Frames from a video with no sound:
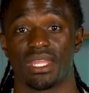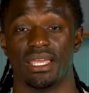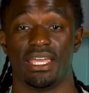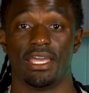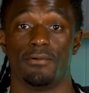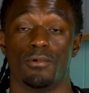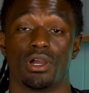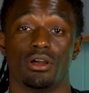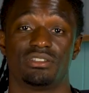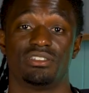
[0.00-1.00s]
and we're
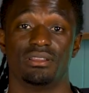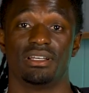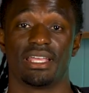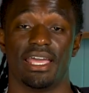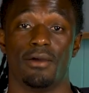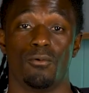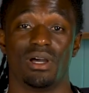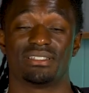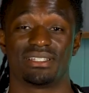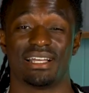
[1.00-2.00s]
going to look at
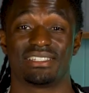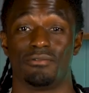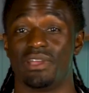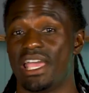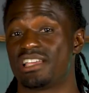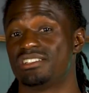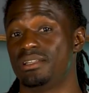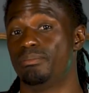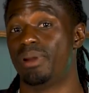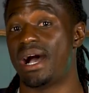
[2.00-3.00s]
what stocks can we
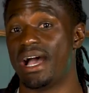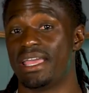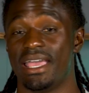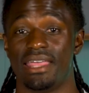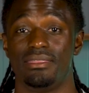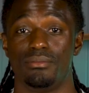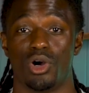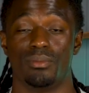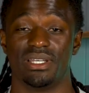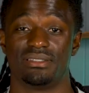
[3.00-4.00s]
actually buy at the
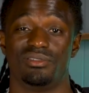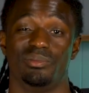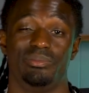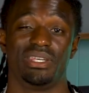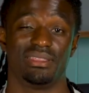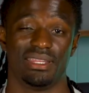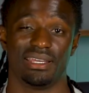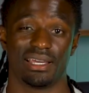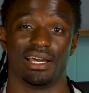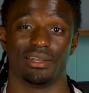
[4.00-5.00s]
moment to beat the
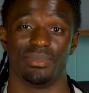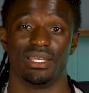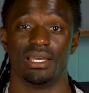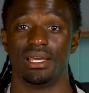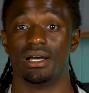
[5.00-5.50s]
economy